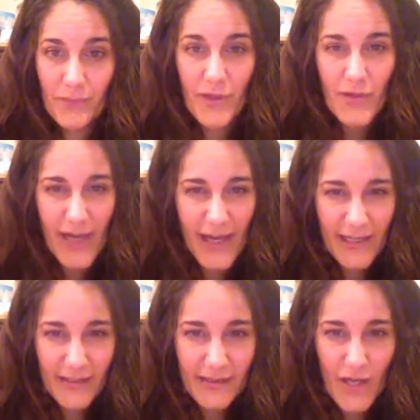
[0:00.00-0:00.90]
You get
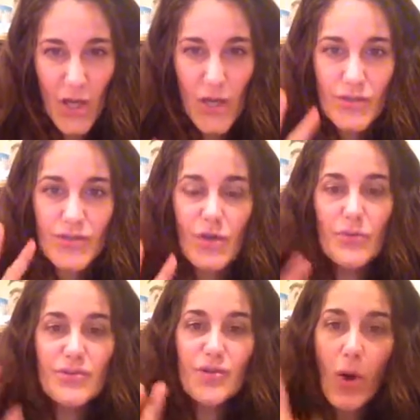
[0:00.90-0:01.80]
it? So
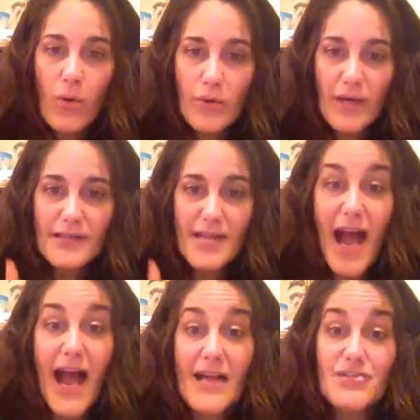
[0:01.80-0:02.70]
don't
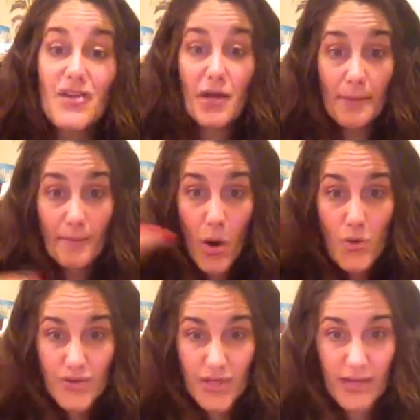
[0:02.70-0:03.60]
attach an
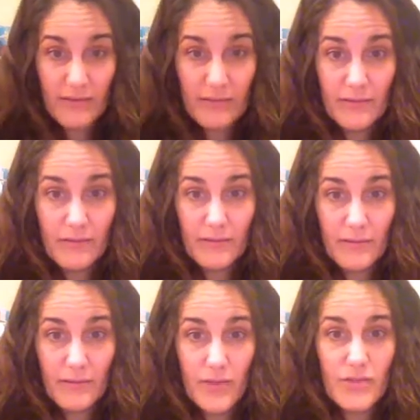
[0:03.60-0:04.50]
emotion
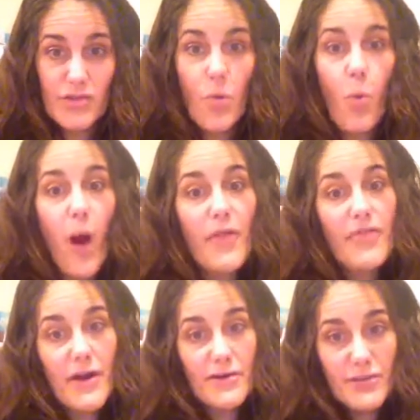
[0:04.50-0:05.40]
to what
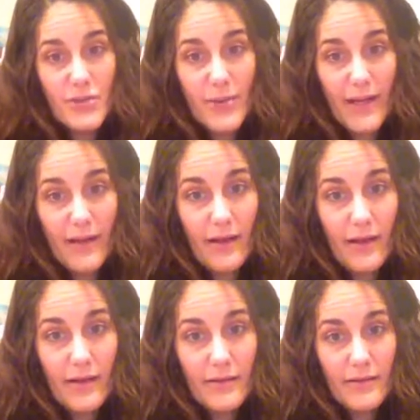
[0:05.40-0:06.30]
they're doing
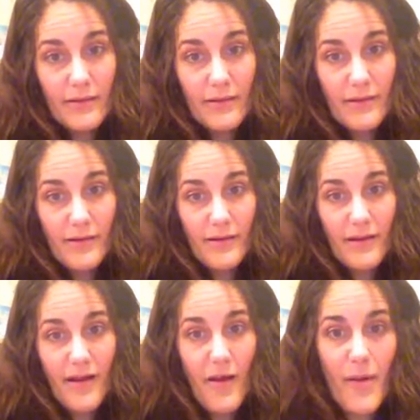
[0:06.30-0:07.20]

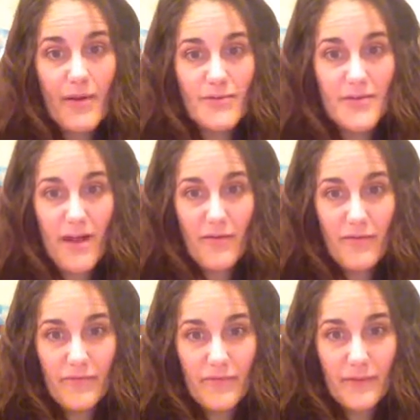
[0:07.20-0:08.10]
about yourself.